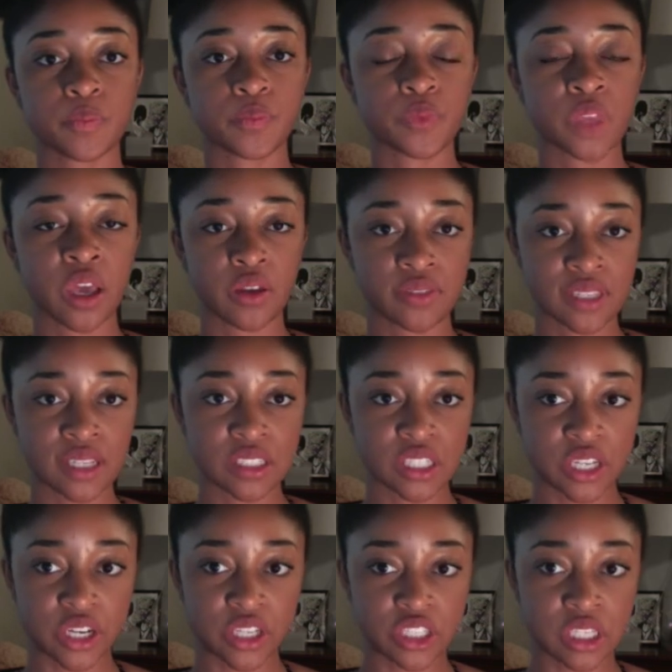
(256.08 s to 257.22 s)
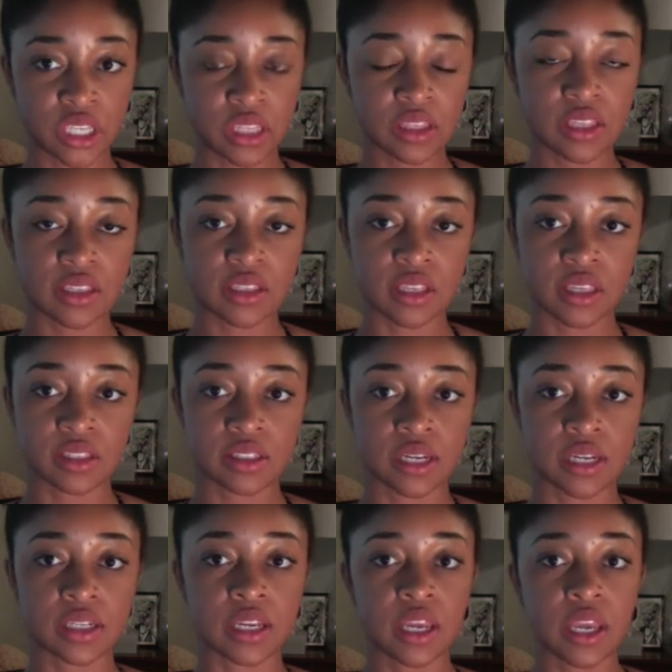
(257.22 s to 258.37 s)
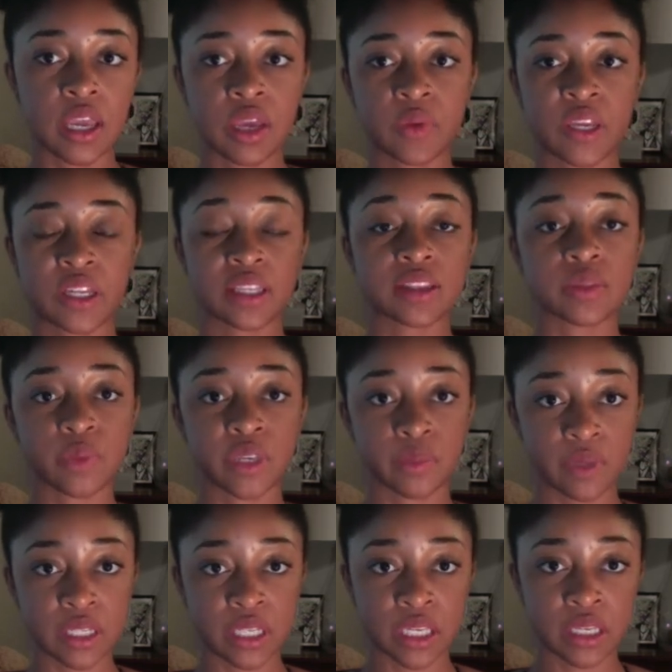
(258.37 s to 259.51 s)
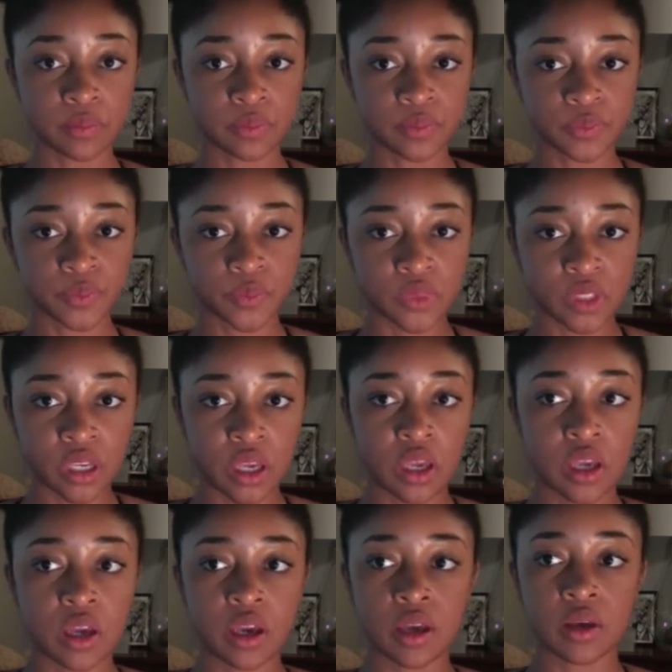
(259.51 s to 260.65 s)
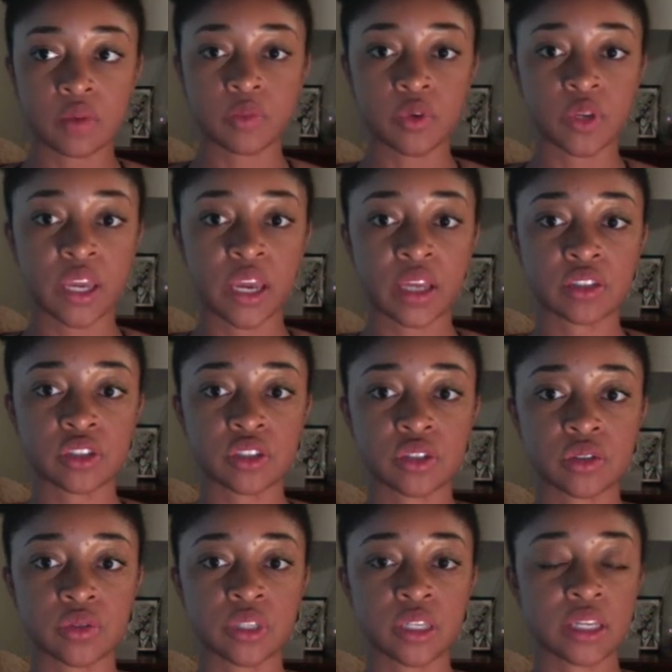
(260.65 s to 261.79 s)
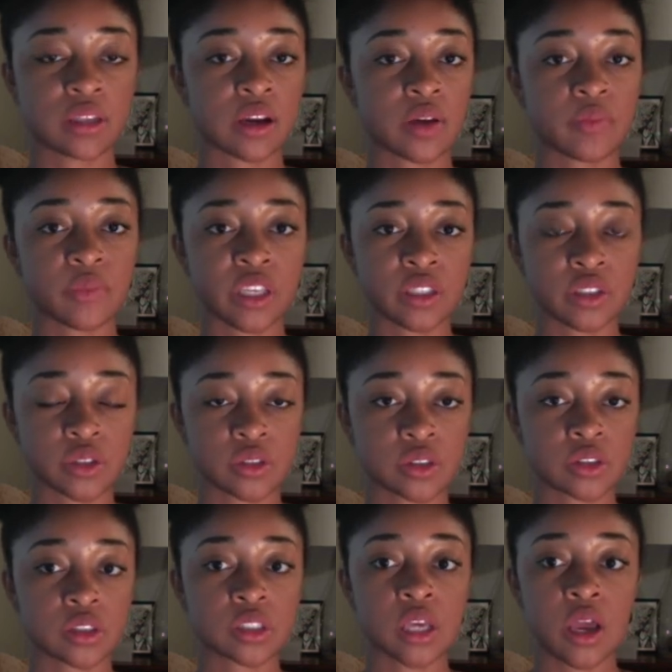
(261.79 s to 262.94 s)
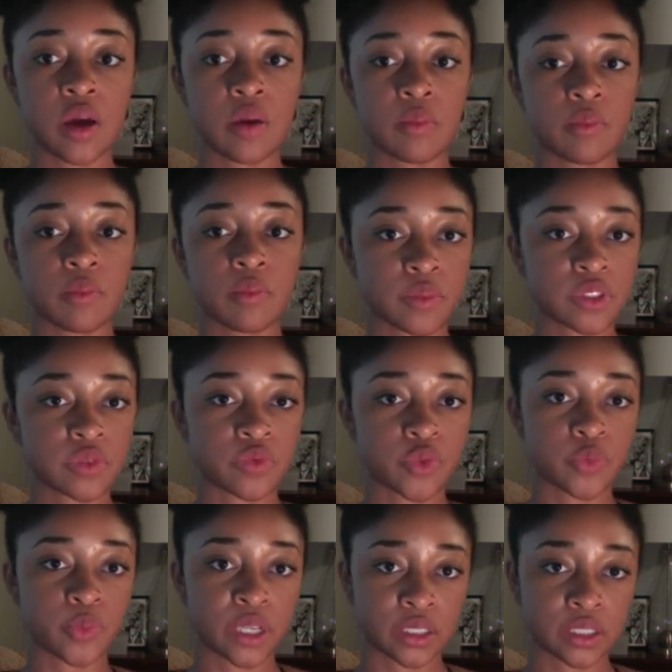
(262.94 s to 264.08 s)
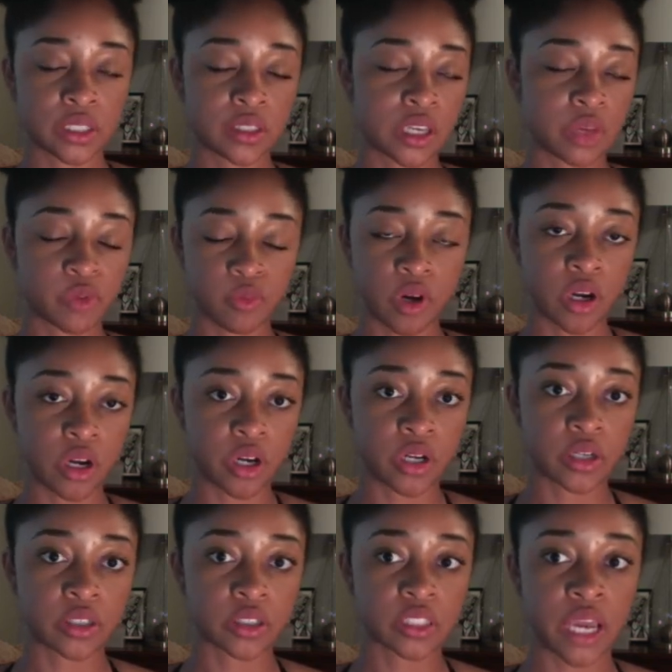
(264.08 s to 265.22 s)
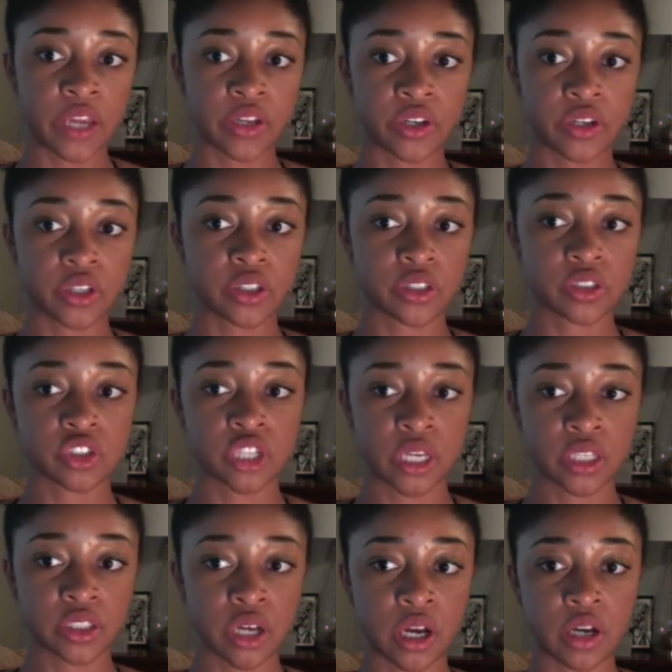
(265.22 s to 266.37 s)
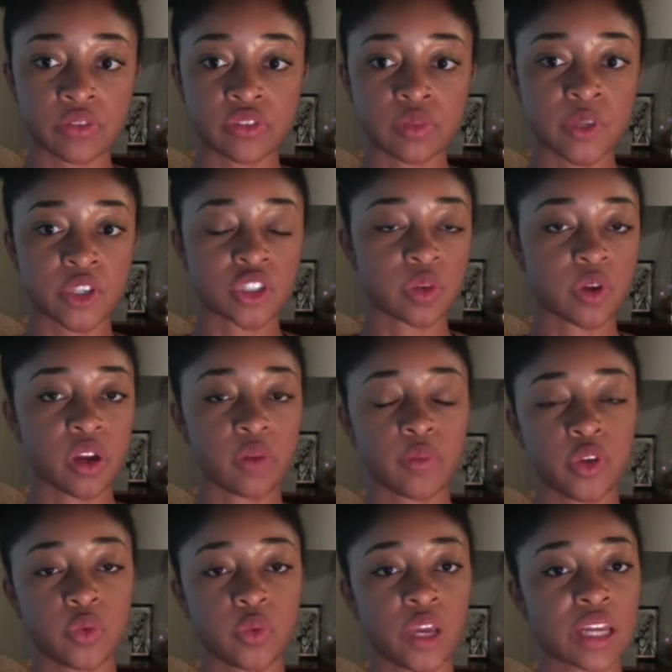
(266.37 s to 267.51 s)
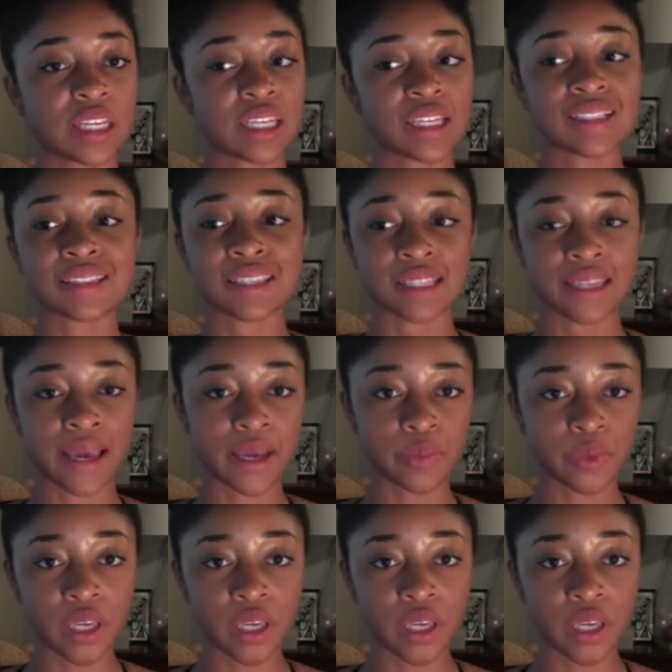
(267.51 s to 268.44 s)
health center to get these things done. We had to get the PPD. We had to get our measles, mumps, and rubella, the MMR titer checked off to make sure we were immune. We had to get a Tdap